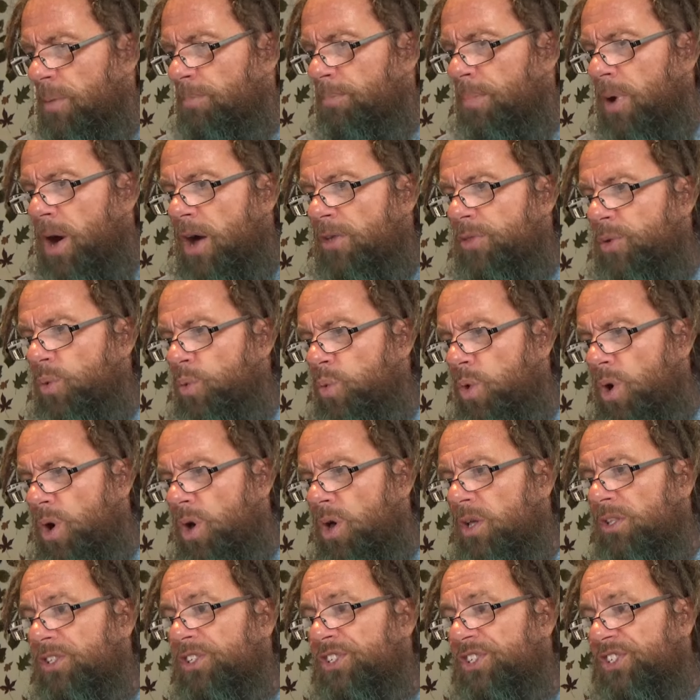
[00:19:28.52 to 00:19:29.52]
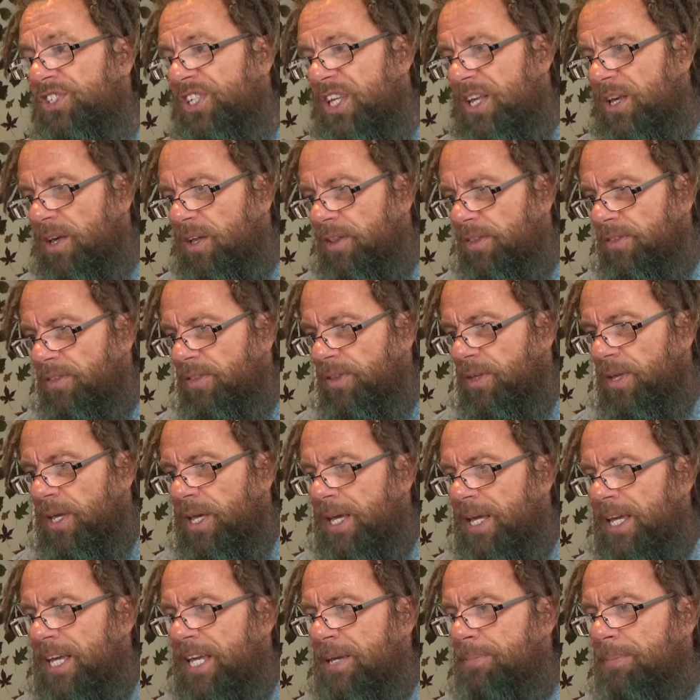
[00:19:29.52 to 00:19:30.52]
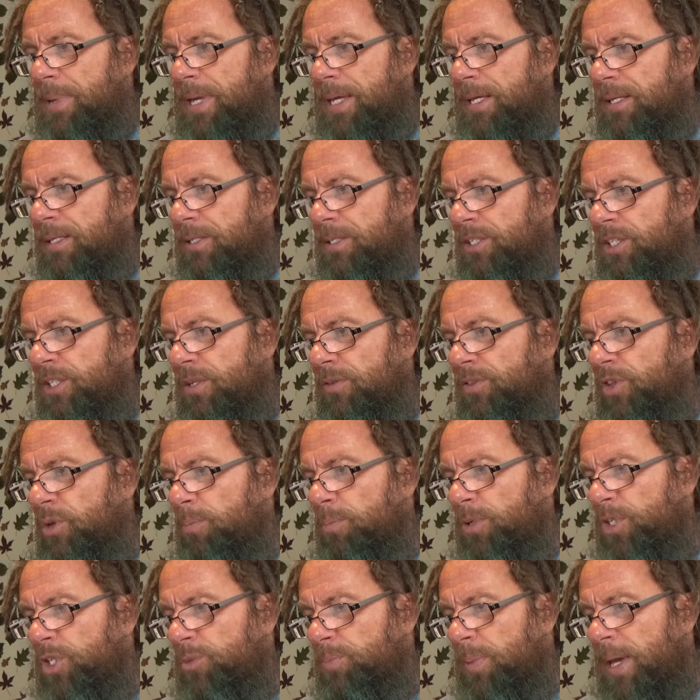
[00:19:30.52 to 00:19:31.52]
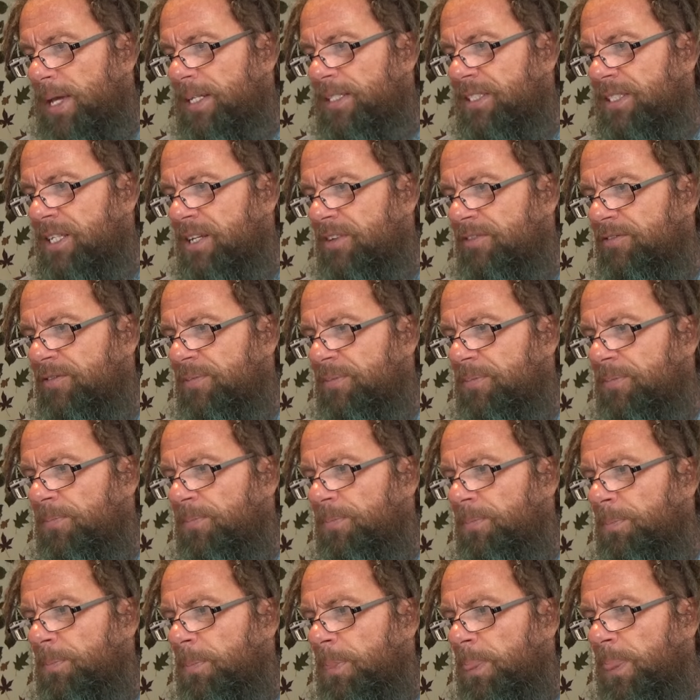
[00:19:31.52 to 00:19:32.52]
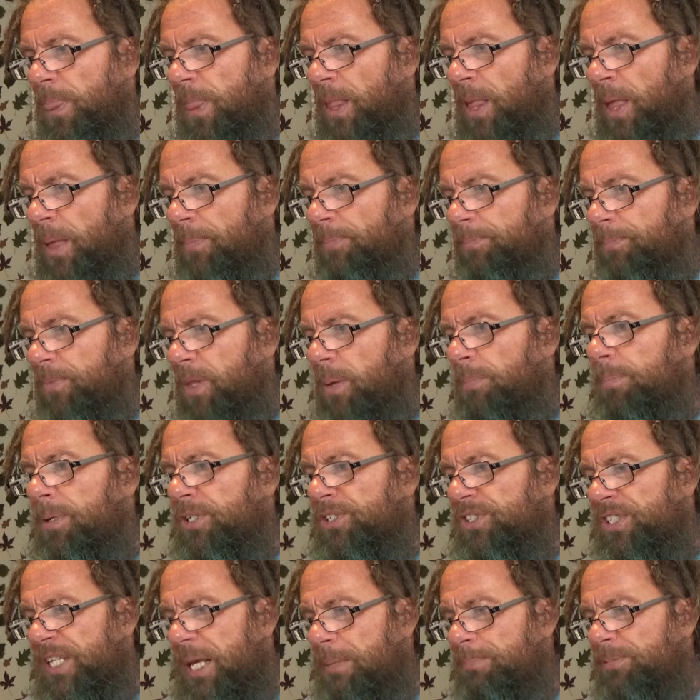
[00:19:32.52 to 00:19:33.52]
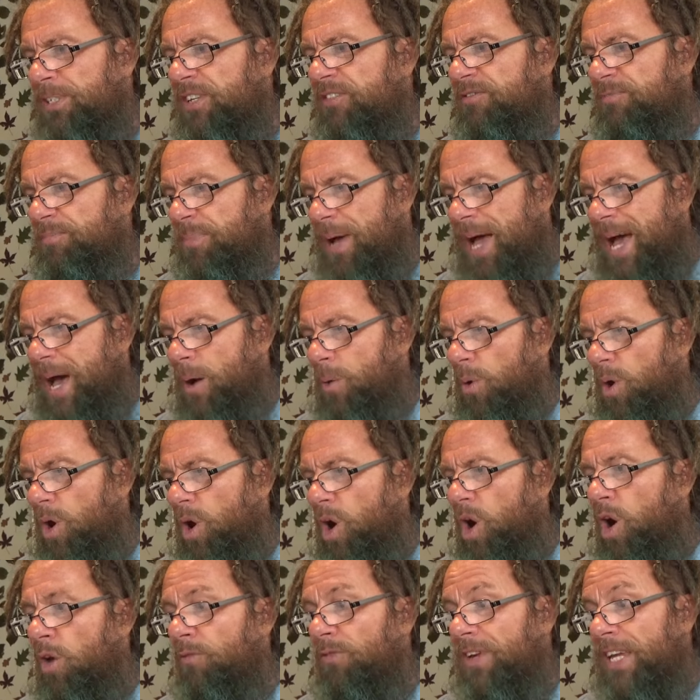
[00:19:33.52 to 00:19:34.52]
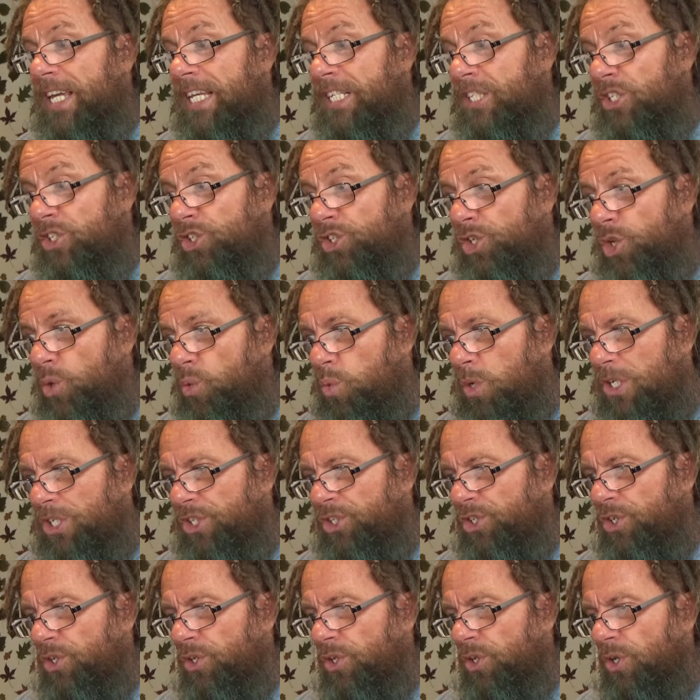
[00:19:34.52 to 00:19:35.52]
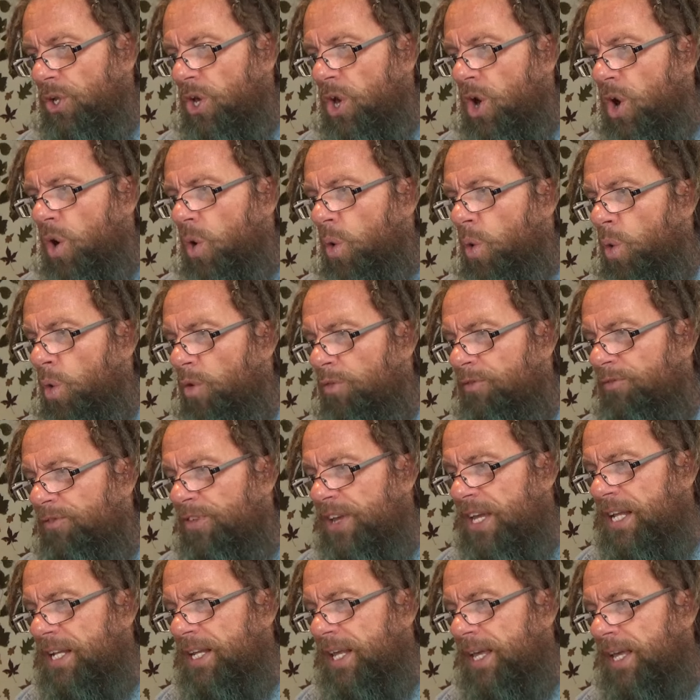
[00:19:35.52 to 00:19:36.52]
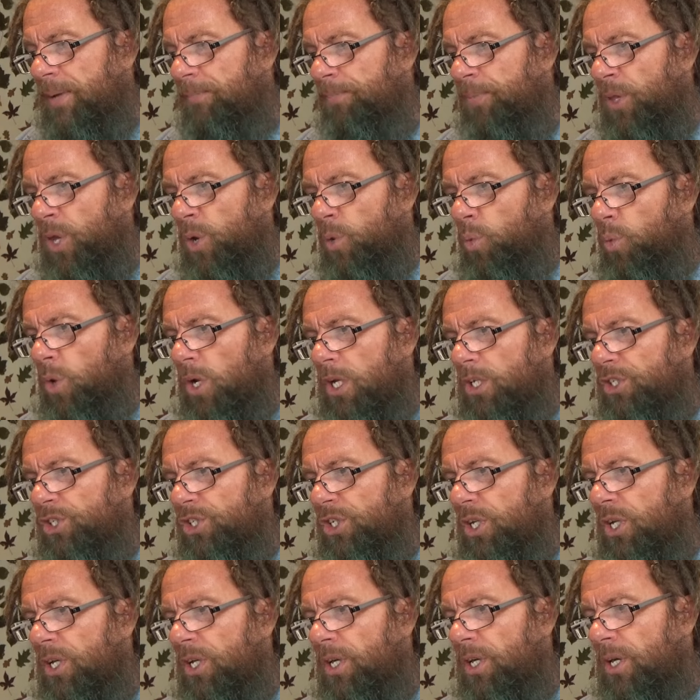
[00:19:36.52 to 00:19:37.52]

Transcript: by the word seeth, he means the perspective perceptive power of intuition or feeling which